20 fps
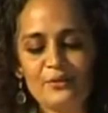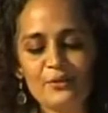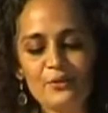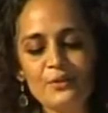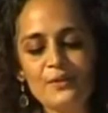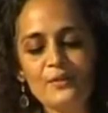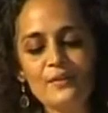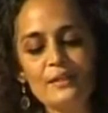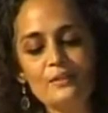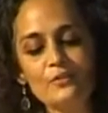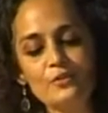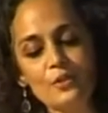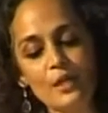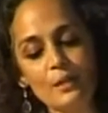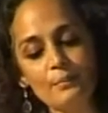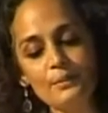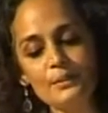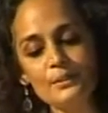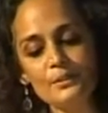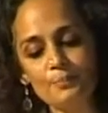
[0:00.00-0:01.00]
during the
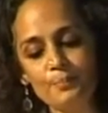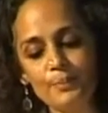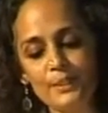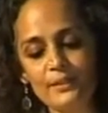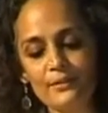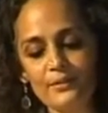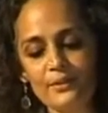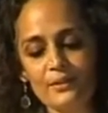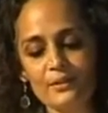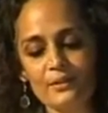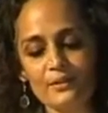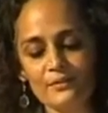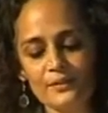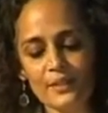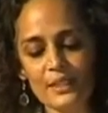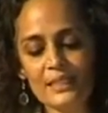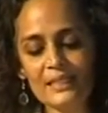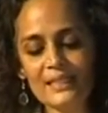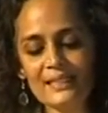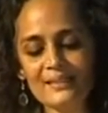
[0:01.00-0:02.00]
troubled period
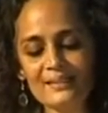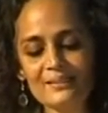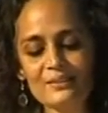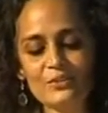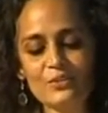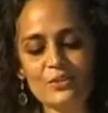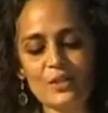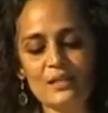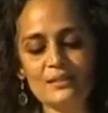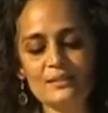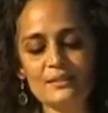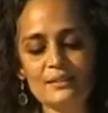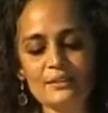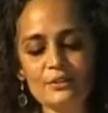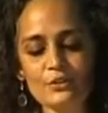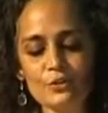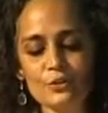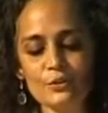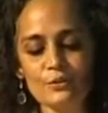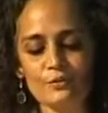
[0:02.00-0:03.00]
of India's
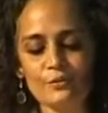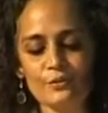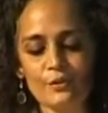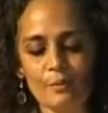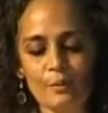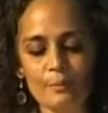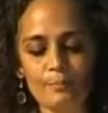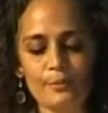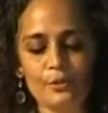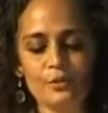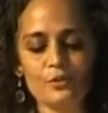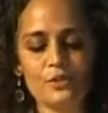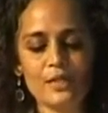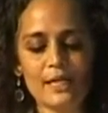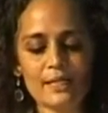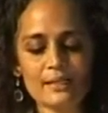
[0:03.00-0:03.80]
transition from a